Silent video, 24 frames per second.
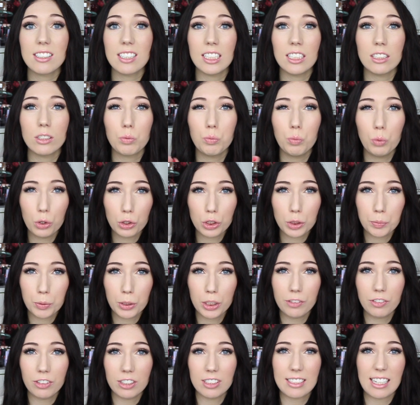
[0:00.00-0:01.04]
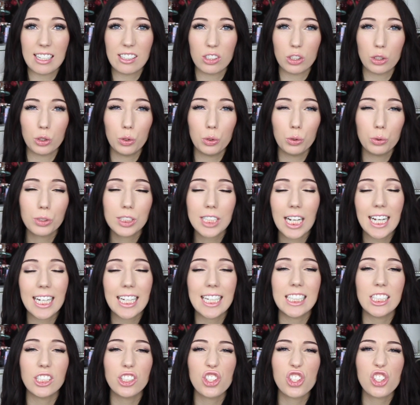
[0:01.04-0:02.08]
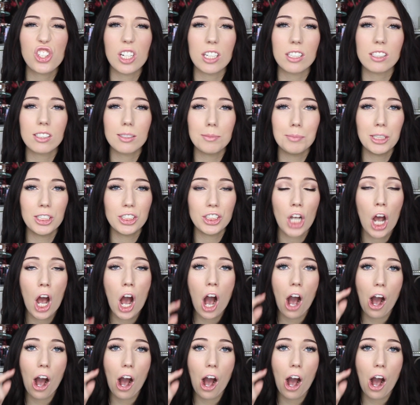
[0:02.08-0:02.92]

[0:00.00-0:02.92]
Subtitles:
It's waterproof, it stays on all day, it does not smudge.